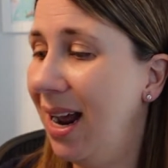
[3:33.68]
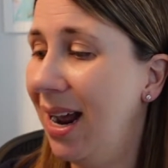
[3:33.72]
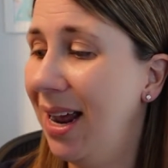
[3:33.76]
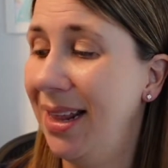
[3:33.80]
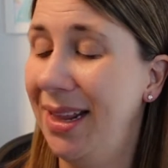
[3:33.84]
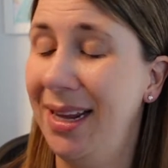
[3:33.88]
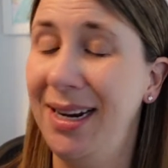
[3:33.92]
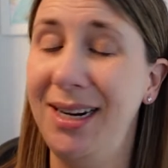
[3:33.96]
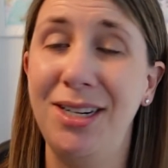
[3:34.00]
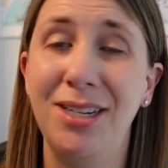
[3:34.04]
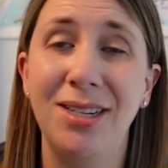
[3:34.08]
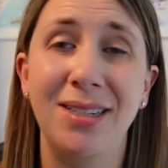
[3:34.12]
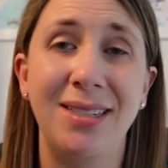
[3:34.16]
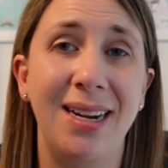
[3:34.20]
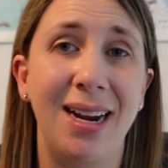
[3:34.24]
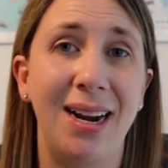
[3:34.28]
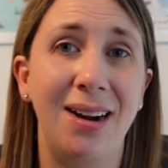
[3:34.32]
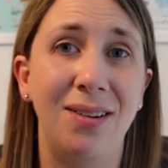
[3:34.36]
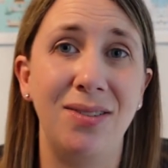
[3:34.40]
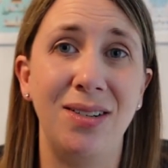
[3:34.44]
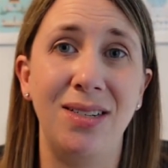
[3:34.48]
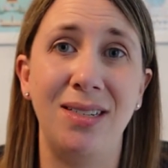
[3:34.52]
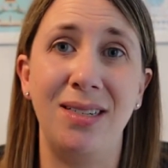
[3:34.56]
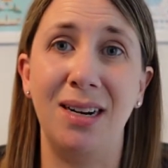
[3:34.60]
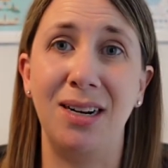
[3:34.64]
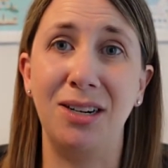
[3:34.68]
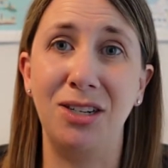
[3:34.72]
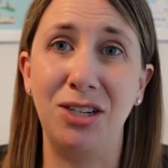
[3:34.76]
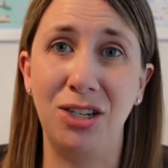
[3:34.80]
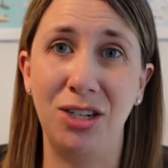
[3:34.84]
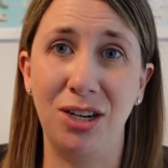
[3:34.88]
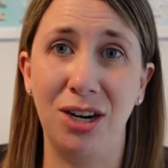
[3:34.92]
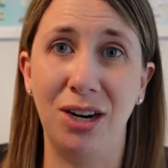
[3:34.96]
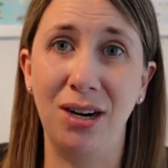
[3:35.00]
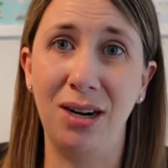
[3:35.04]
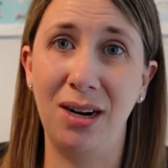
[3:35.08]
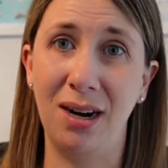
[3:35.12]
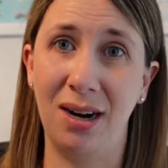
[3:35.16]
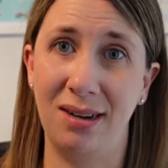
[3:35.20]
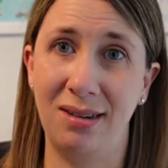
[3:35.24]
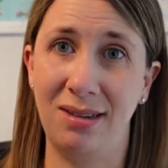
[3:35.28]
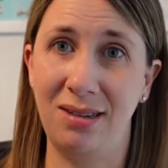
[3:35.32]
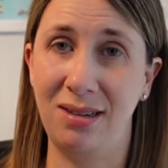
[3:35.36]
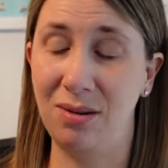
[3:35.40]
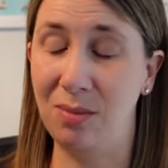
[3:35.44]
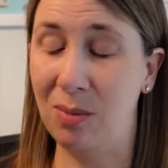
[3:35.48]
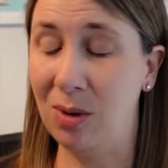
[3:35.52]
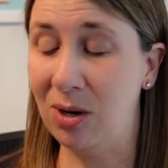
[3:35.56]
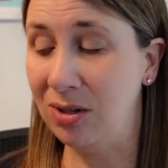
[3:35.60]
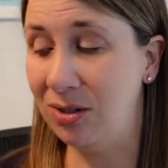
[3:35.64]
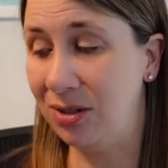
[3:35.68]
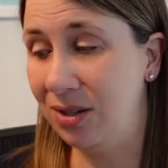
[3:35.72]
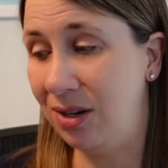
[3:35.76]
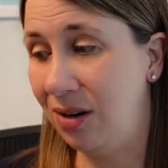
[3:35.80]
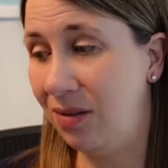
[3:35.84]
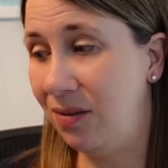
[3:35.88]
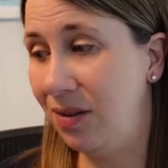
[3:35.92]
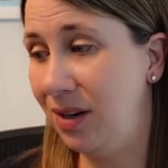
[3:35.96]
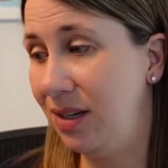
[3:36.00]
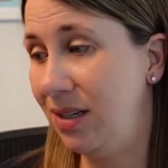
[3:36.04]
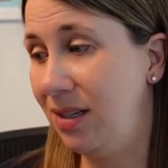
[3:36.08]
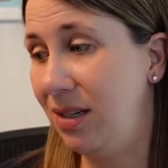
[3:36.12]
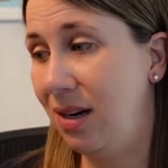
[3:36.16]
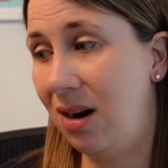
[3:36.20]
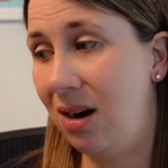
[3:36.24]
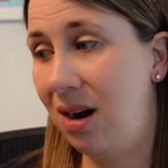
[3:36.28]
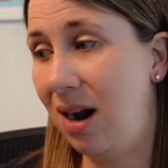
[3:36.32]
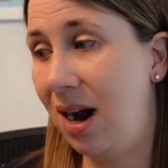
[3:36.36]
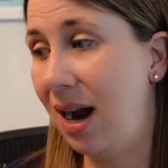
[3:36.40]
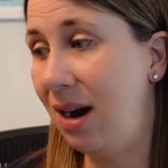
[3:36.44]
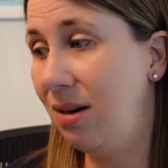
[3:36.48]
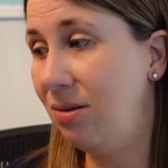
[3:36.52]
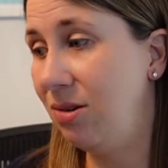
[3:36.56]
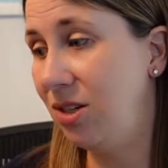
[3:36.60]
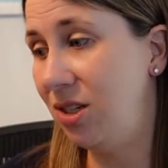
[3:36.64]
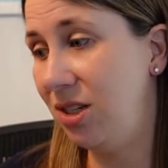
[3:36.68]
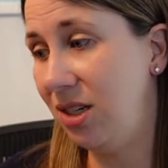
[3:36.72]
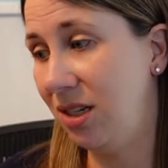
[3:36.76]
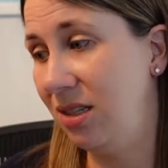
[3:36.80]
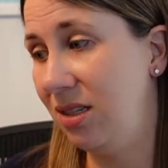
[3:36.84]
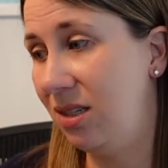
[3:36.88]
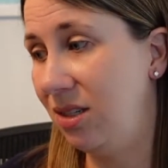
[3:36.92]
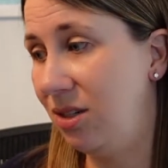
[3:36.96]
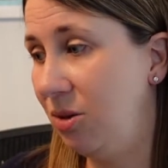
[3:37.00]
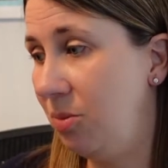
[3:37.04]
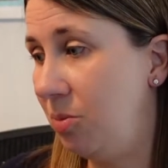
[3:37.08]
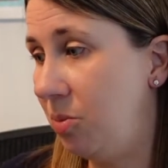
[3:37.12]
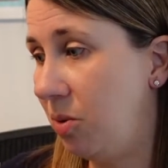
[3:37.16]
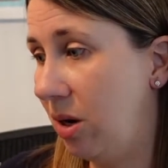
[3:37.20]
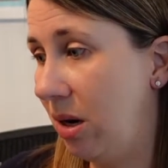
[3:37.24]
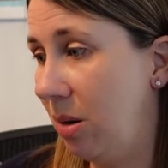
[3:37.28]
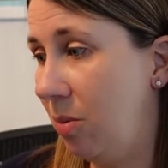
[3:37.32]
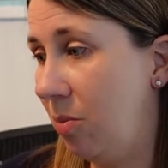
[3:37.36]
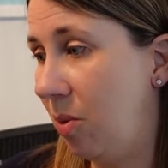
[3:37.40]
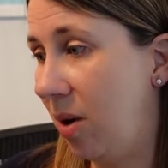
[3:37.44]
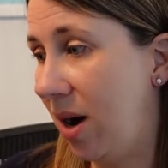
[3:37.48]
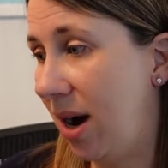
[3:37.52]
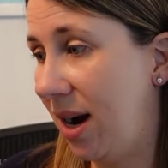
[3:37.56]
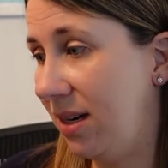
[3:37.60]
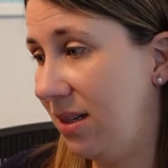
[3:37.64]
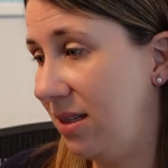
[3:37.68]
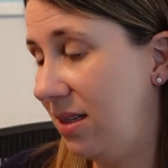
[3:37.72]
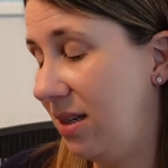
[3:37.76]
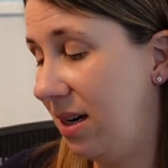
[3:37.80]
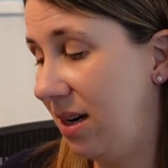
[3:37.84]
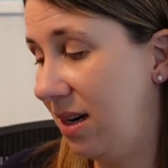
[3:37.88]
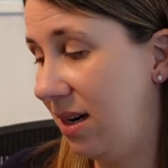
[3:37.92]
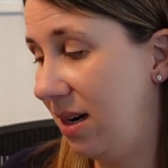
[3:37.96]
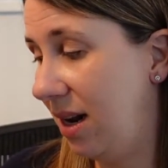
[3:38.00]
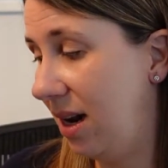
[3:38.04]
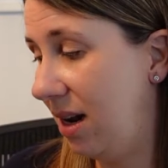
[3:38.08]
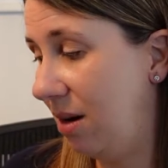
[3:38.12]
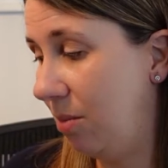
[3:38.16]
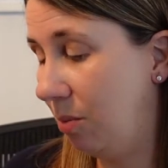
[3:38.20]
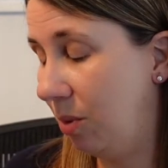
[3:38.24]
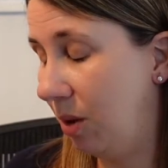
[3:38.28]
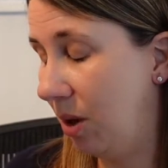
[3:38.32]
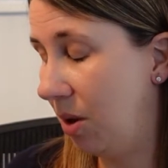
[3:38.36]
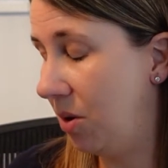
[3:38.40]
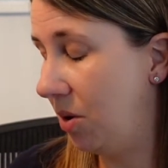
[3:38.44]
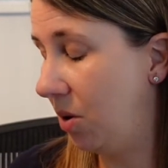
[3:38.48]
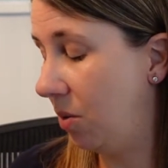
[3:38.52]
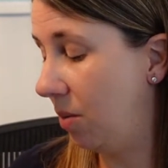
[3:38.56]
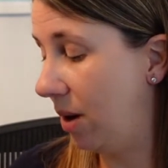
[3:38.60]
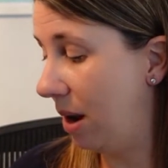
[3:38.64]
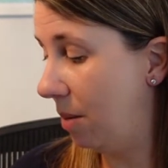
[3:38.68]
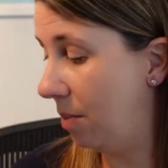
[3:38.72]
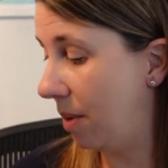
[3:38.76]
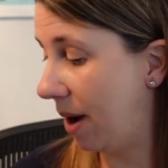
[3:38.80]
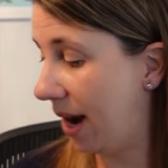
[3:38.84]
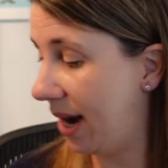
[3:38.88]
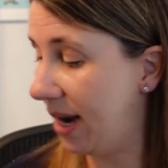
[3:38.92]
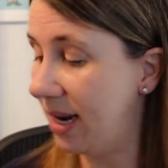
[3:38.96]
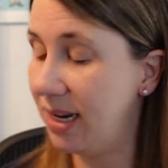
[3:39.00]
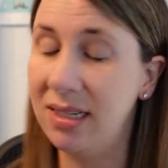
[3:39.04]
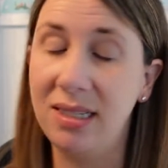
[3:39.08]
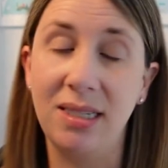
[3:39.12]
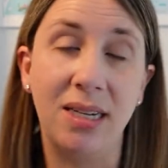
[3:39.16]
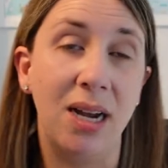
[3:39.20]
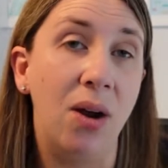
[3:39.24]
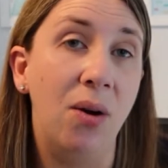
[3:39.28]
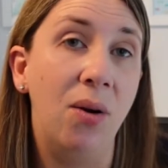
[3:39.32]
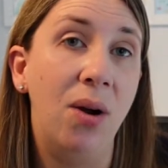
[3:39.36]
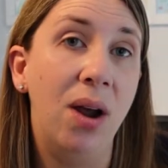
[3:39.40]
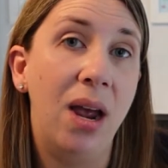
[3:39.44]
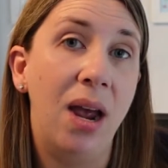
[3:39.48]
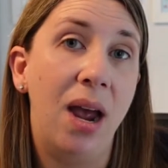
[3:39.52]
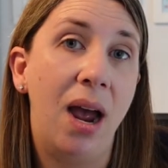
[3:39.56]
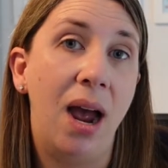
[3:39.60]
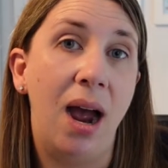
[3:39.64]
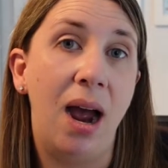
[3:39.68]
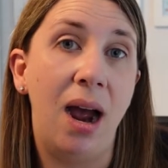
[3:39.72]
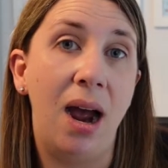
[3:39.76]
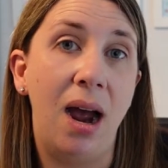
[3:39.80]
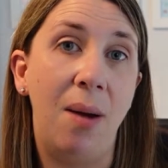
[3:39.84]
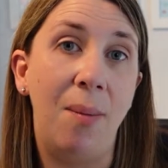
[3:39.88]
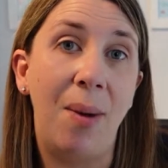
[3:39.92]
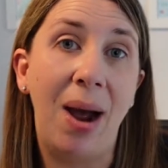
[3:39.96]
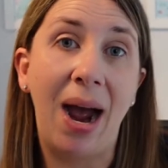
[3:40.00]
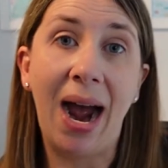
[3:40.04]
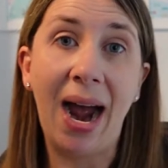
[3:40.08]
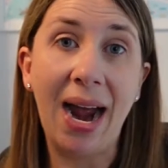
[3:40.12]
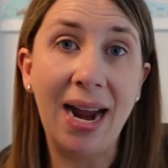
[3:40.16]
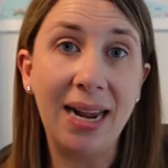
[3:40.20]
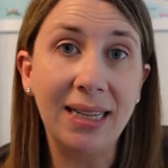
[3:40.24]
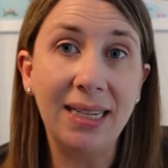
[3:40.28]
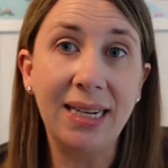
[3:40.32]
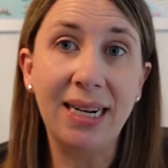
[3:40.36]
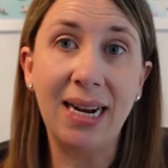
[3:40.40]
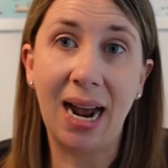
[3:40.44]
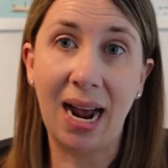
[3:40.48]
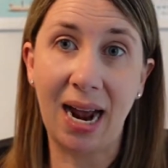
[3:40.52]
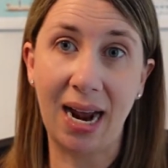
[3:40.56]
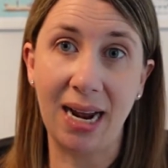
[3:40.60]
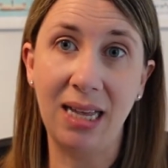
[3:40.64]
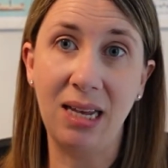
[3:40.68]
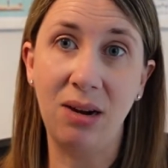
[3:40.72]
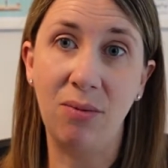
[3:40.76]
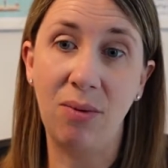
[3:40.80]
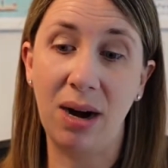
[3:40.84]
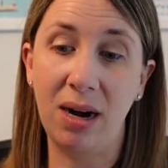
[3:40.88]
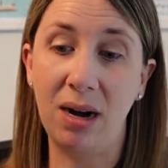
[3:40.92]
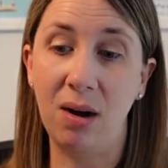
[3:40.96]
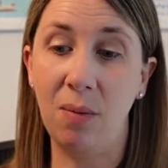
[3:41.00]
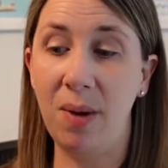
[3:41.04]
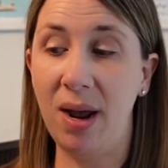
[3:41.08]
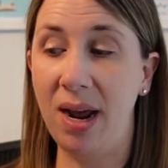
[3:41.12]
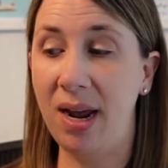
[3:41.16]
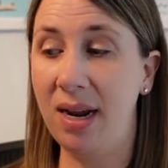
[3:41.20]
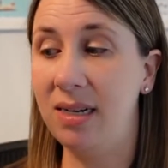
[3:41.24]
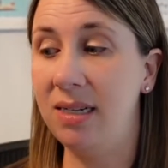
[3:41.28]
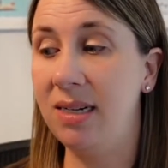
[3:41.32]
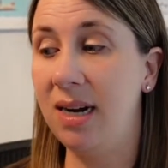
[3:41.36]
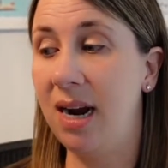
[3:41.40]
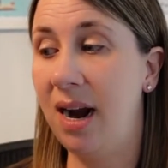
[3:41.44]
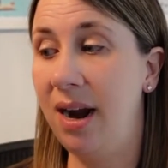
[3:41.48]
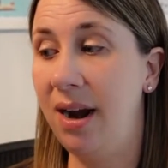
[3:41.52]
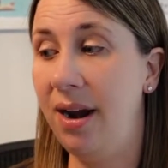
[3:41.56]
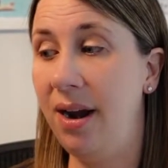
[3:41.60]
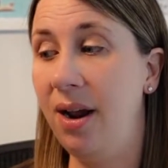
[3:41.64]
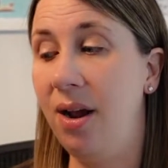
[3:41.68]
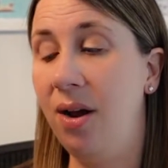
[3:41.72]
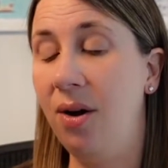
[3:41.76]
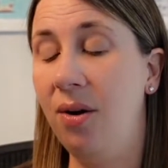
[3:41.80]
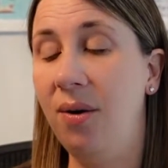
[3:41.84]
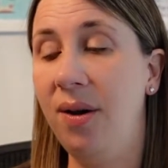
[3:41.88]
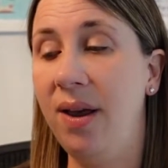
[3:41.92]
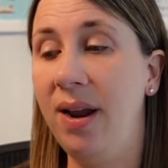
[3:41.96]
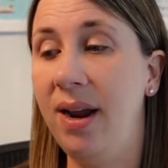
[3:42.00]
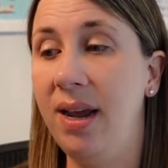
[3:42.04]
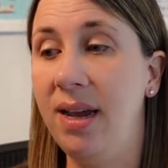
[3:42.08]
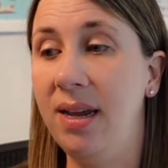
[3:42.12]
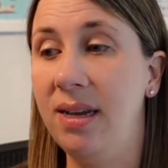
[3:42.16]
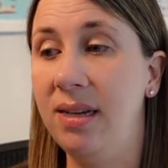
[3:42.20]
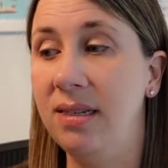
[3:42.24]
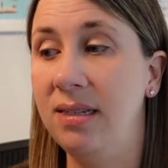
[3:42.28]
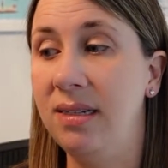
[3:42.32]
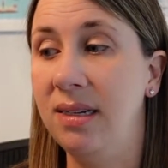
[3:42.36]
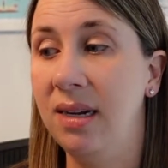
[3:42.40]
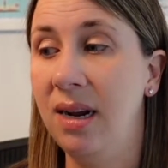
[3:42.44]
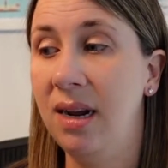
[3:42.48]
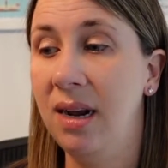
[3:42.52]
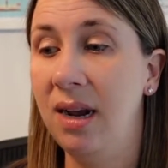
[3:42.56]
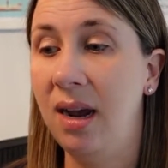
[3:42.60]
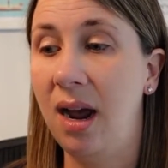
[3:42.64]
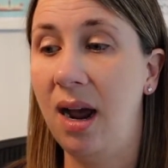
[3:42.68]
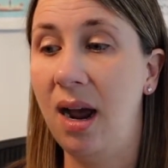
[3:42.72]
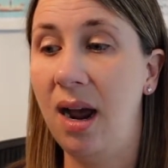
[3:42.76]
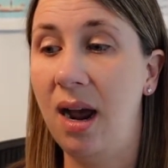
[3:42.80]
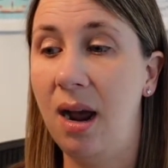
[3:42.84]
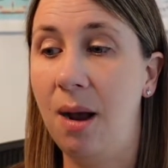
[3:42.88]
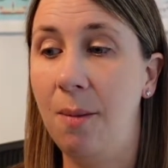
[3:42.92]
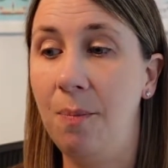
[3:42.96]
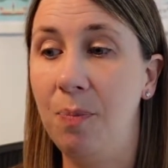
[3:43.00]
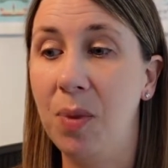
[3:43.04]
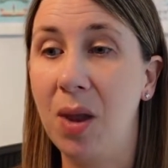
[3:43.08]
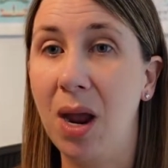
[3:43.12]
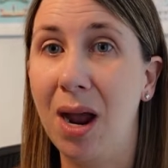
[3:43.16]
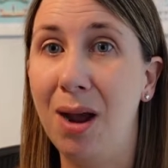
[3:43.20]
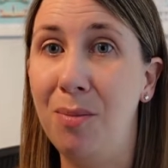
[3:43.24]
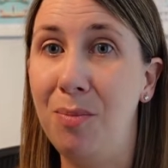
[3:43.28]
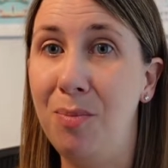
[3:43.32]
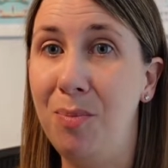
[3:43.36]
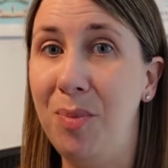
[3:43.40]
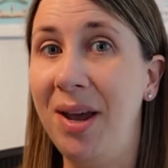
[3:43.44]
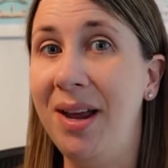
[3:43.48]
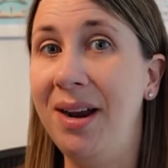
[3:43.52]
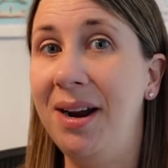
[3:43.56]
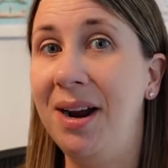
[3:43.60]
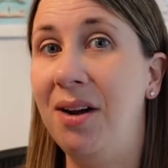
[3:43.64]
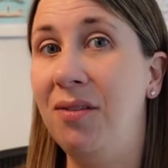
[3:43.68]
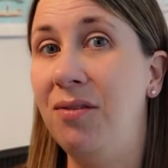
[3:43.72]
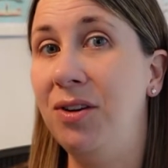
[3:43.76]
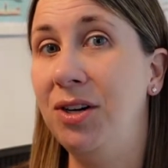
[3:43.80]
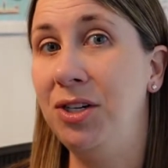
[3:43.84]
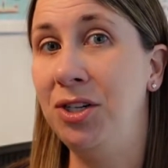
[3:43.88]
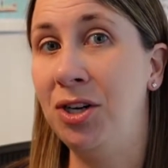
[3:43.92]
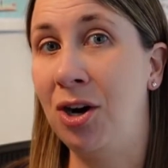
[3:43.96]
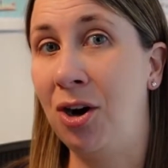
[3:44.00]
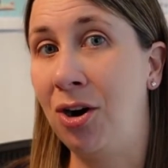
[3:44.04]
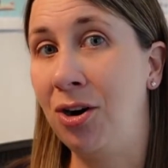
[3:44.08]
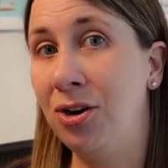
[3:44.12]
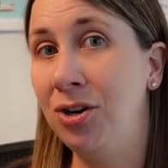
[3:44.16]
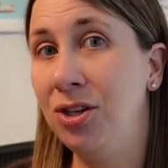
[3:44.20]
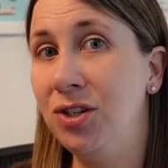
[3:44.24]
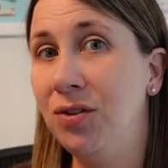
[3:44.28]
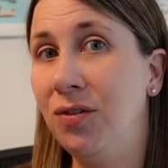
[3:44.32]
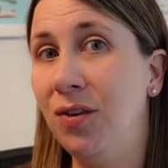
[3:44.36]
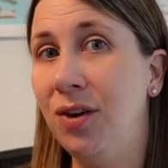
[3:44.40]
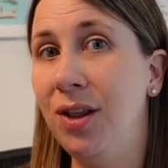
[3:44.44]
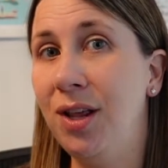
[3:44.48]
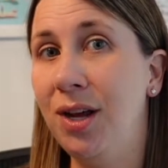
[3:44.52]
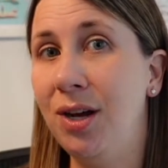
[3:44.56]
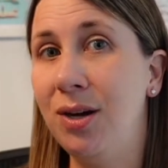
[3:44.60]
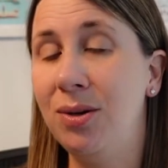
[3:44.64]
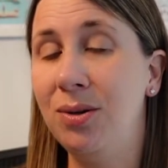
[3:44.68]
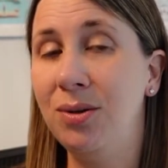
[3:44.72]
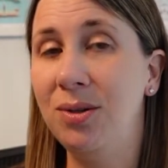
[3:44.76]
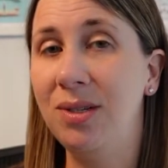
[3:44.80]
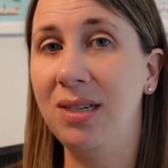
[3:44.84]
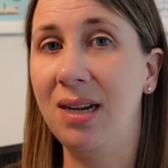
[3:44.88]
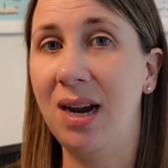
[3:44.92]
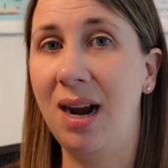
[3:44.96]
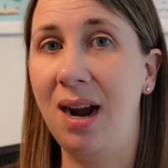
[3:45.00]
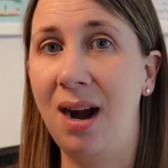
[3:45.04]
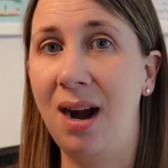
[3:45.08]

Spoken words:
they just have such good customer service, y'all. I was just super impressed and blown away by it. So highly, highly recommend. I know it is a bit of a charge for those.